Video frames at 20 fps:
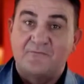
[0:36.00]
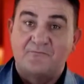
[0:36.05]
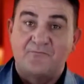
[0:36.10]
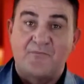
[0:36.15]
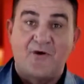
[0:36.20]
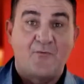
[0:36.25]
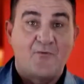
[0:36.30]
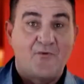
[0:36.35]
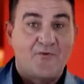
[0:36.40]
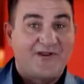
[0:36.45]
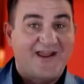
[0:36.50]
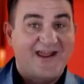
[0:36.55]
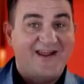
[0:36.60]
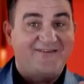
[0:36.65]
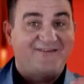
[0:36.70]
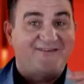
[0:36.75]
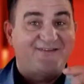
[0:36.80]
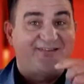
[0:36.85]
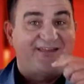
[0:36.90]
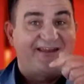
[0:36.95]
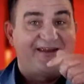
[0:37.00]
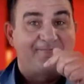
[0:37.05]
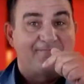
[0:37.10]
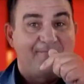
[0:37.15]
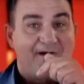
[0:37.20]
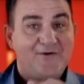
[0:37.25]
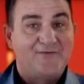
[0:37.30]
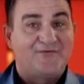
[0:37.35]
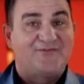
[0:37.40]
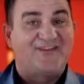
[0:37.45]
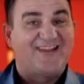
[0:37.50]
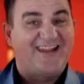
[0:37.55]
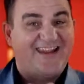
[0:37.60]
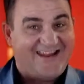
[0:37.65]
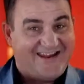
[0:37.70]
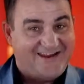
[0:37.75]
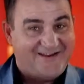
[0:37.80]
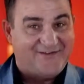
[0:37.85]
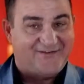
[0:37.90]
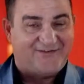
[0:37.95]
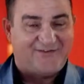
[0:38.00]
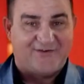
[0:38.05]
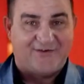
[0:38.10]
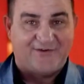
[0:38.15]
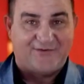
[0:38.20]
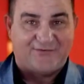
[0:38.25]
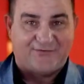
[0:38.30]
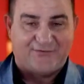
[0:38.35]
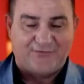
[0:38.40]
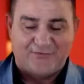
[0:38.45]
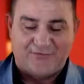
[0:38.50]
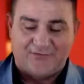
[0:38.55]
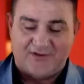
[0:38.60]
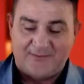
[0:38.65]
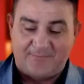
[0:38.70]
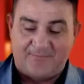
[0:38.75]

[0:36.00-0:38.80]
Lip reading: But we'll get to the motor inside shortly.